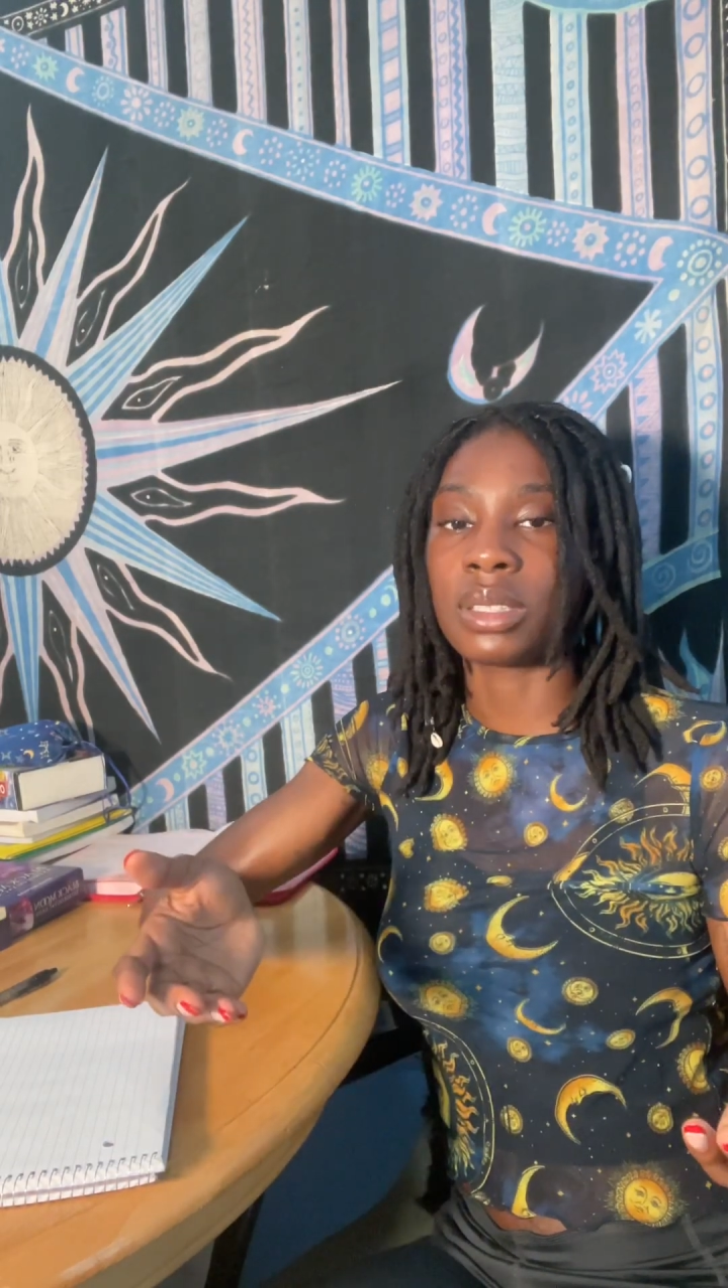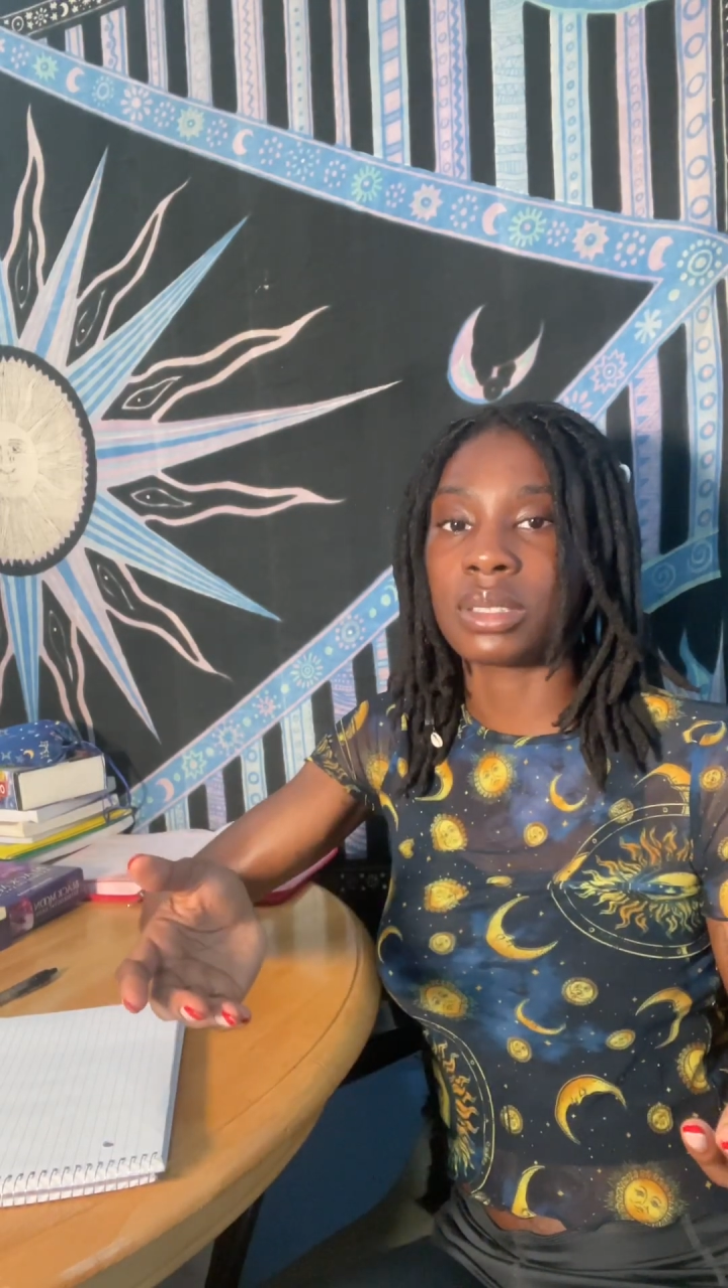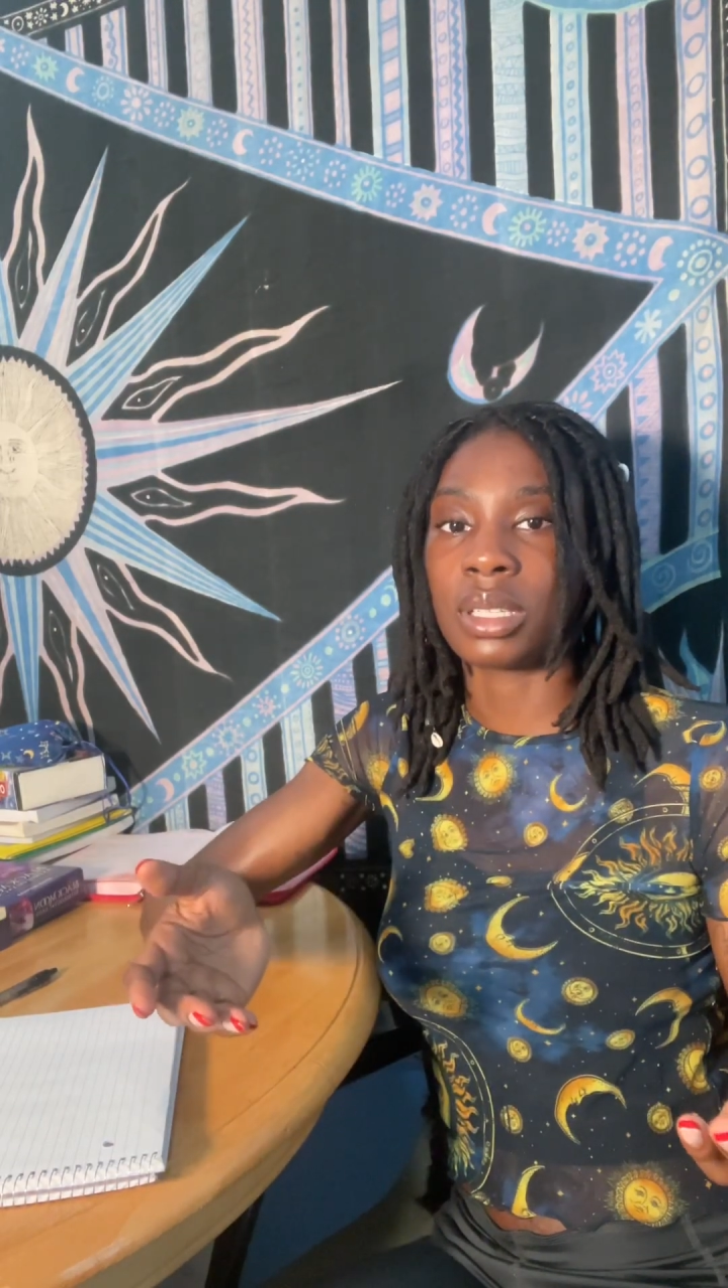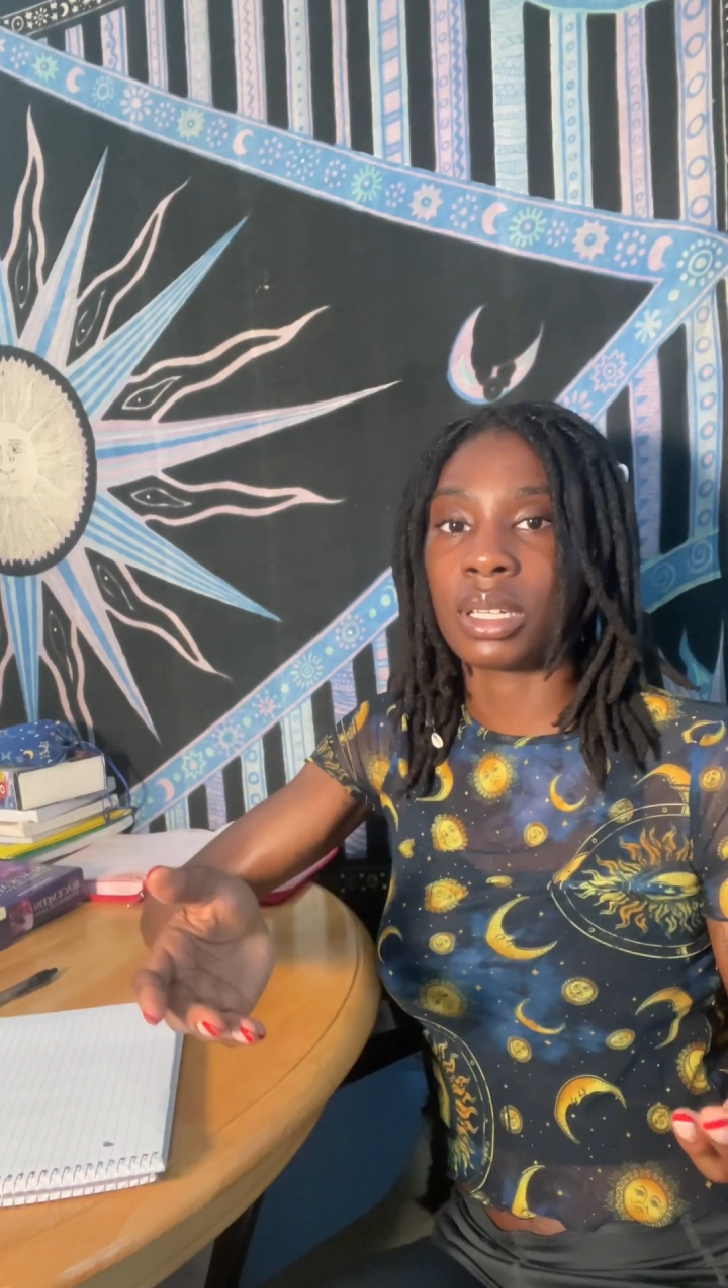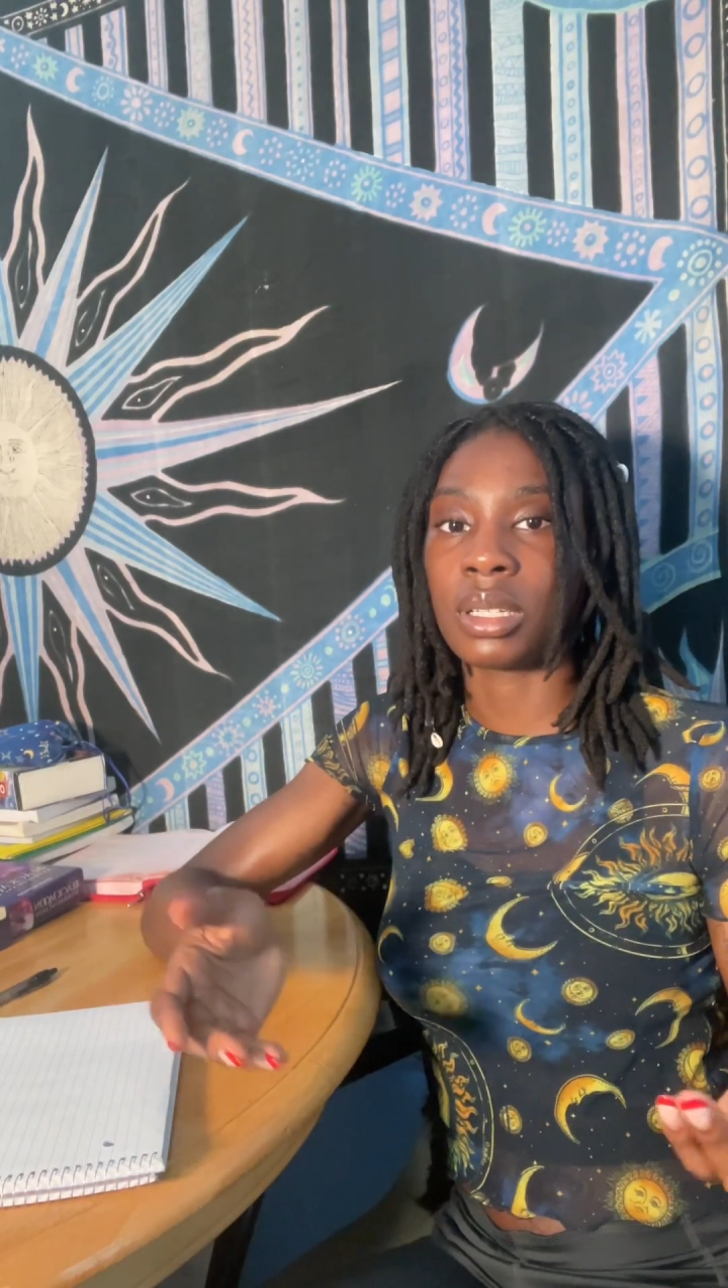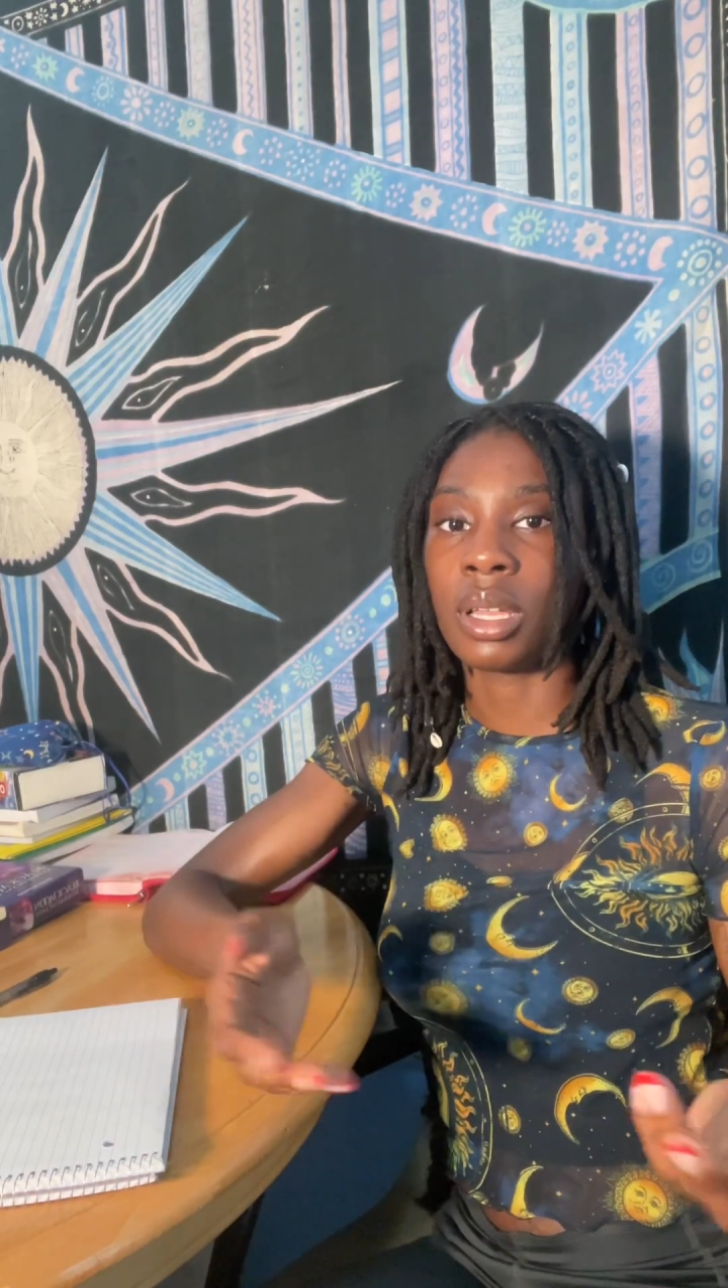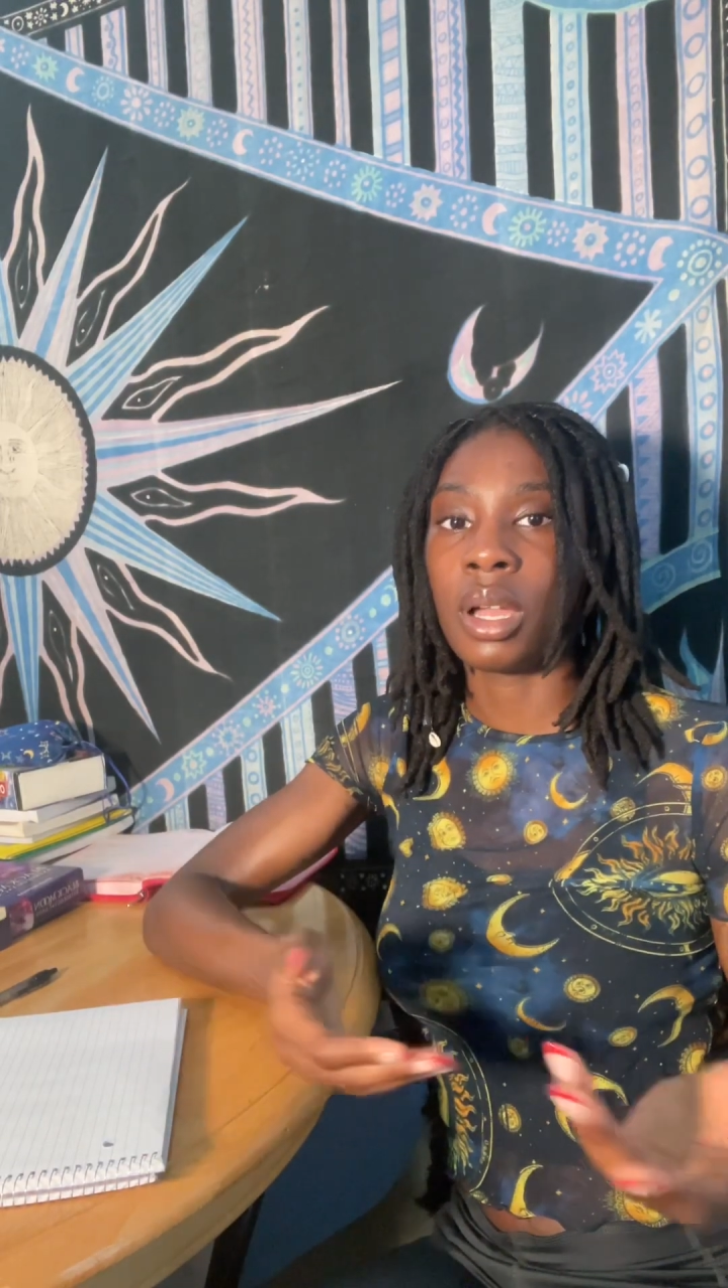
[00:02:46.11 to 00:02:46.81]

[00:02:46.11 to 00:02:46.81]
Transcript: sign,